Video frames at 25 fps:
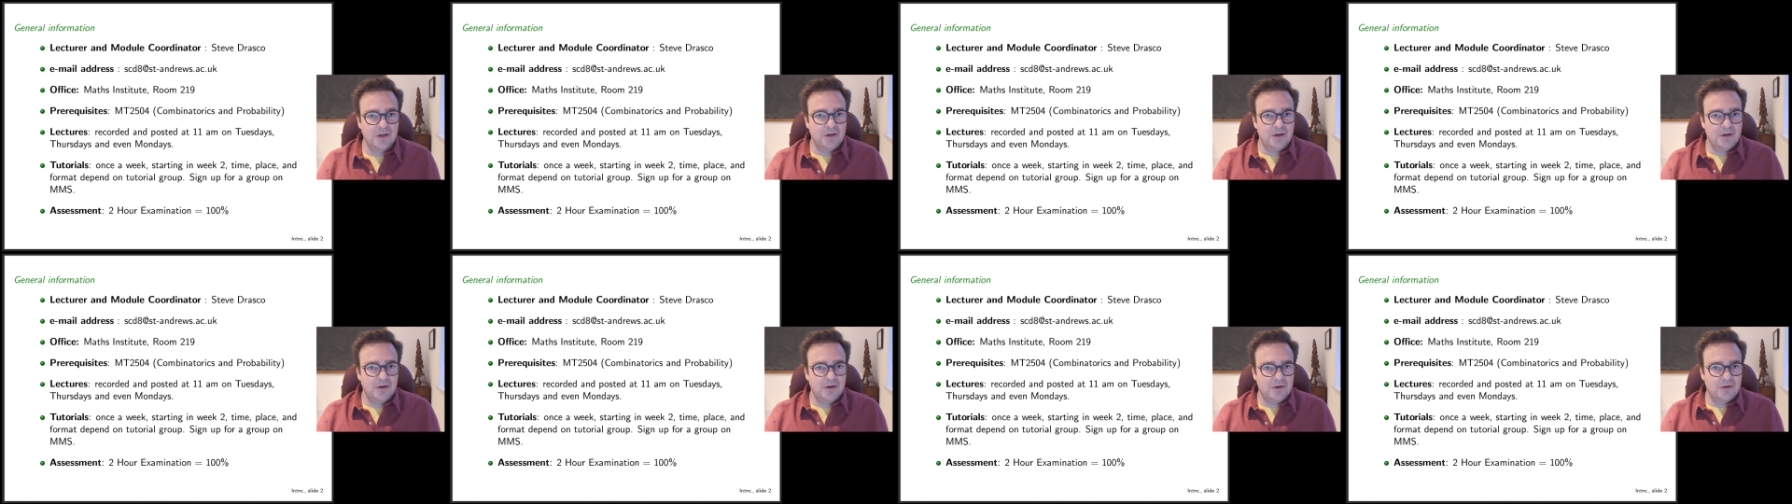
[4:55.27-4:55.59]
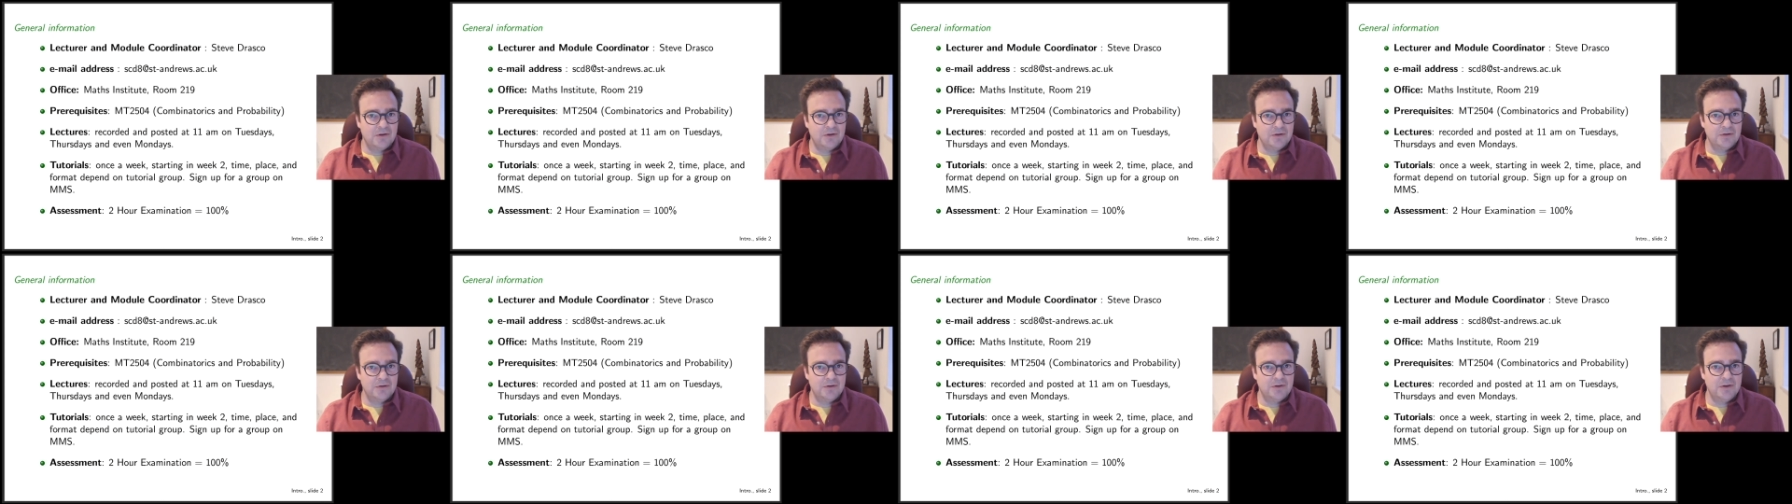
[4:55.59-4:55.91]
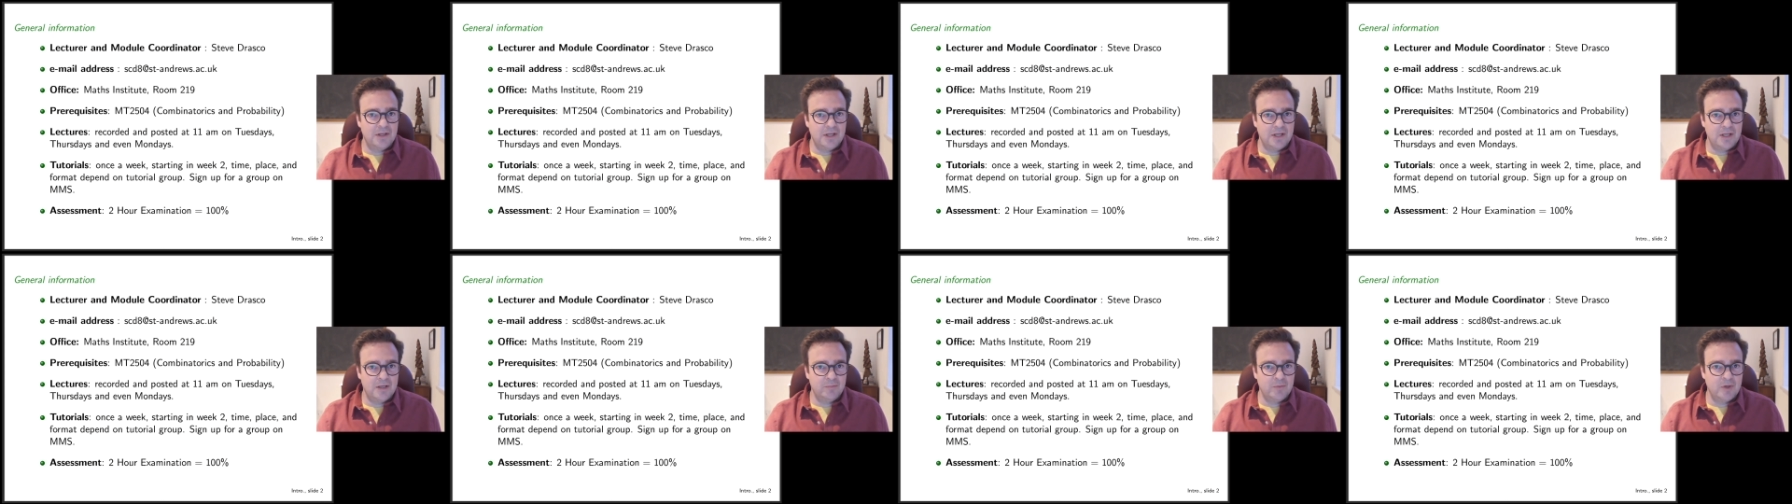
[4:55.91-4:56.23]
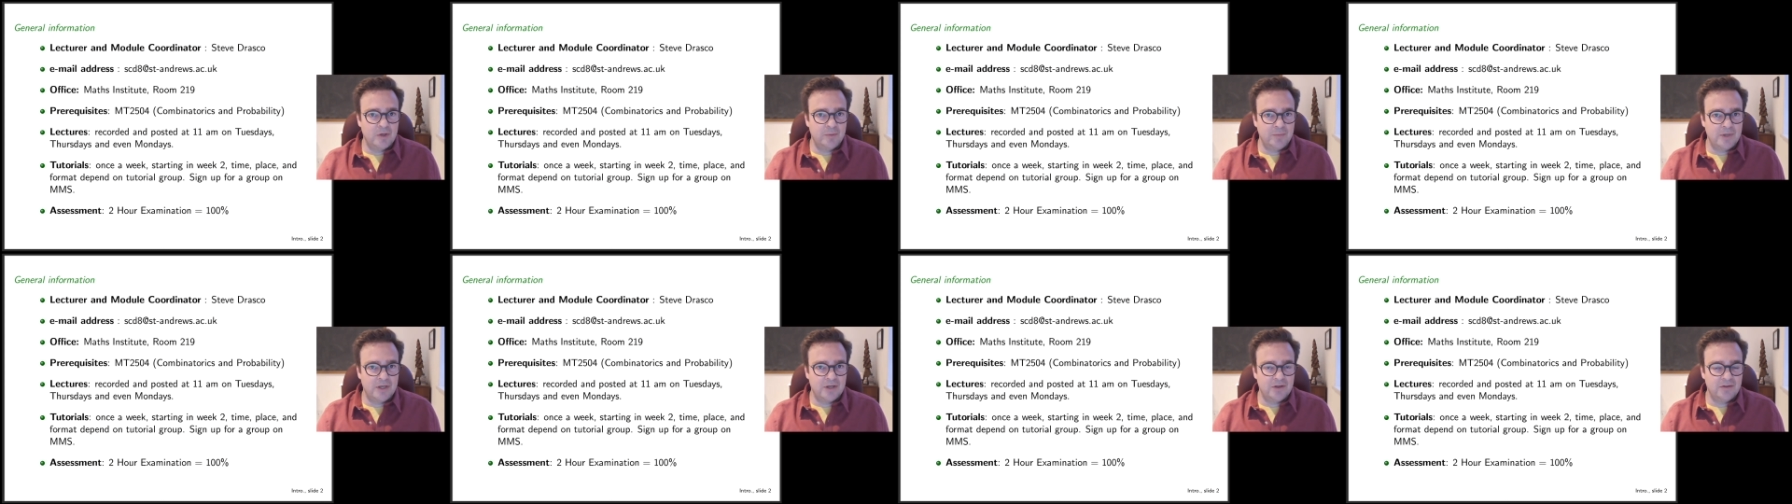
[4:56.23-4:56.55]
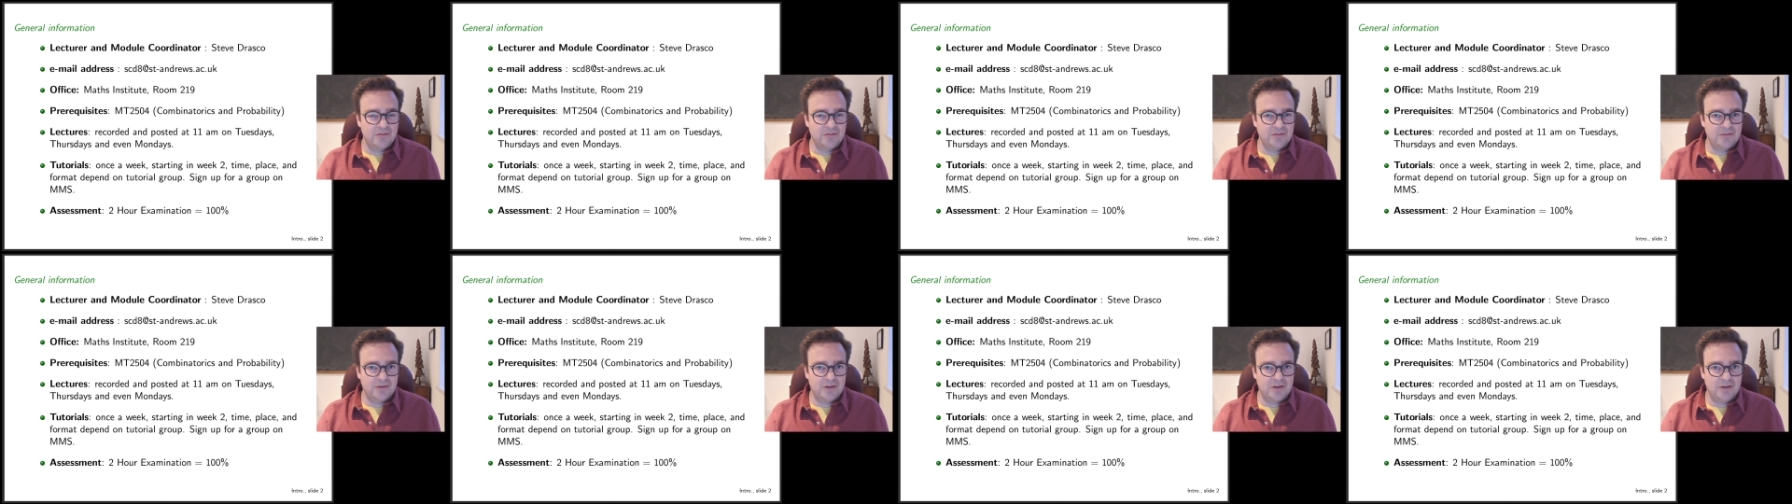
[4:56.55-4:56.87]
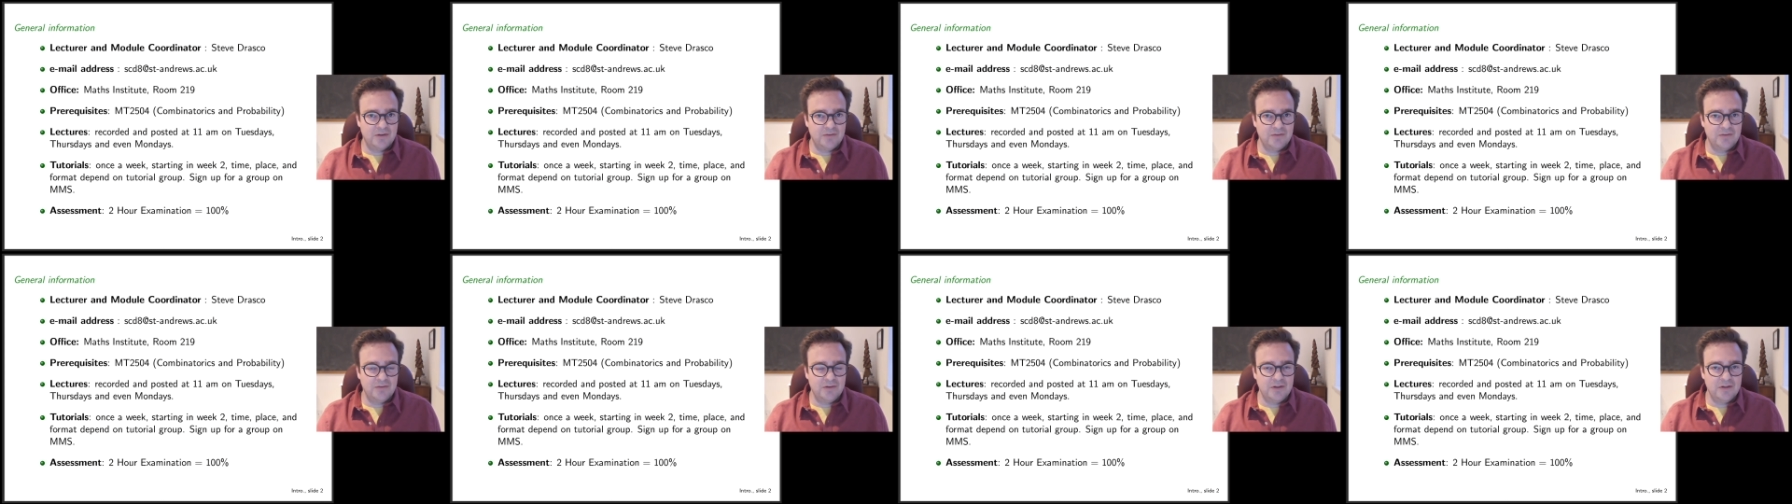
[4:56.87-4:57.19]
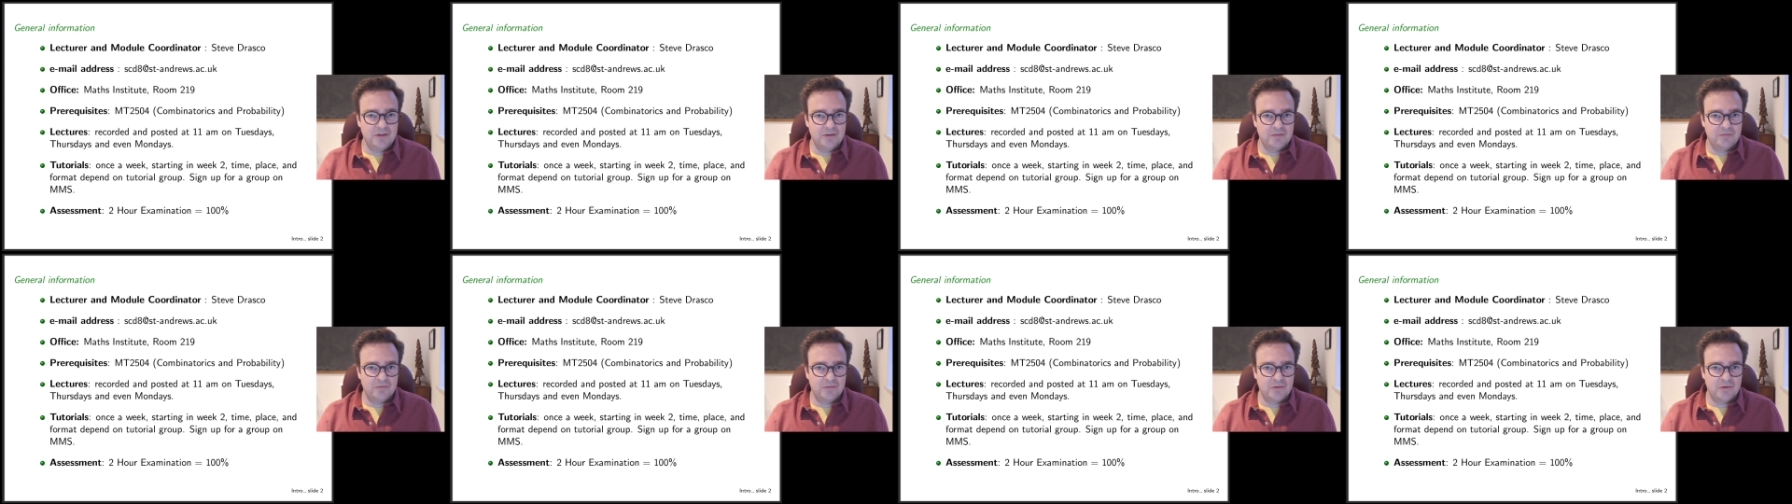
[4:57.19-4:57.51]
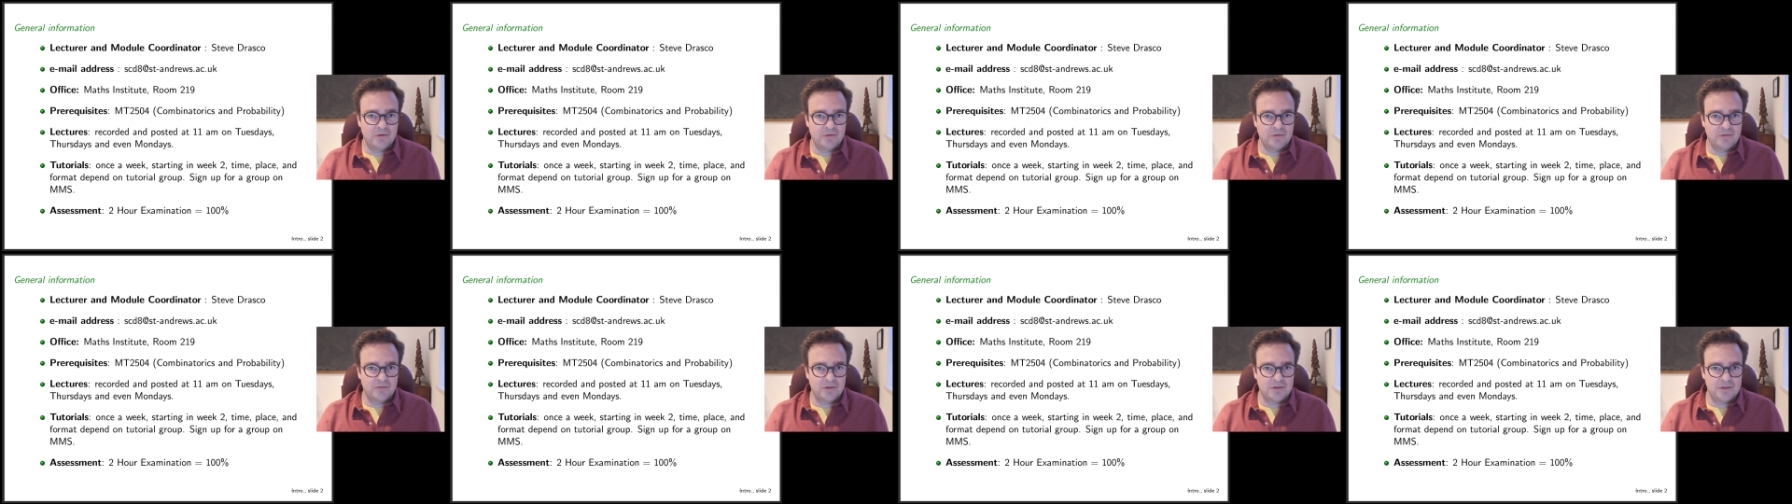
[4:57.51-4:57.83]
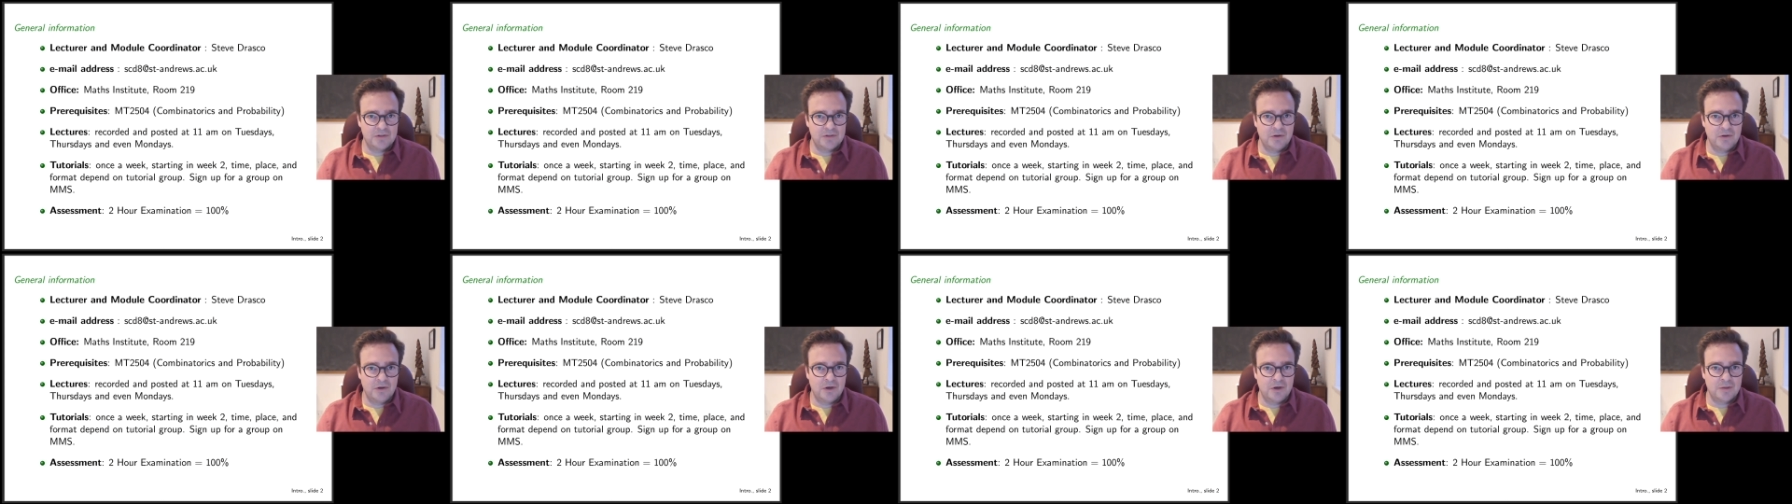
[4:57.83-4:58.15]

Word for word: on MMS and see if there's an